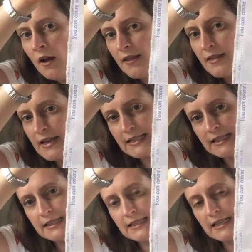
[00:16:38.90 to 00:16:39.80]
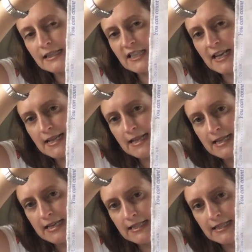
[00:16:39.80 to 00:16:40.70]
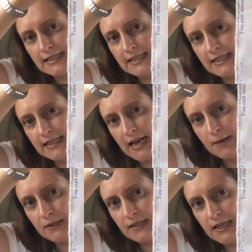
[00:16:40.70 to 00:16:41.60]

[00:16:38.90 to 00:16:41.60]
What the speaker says: This is stitched in the DMC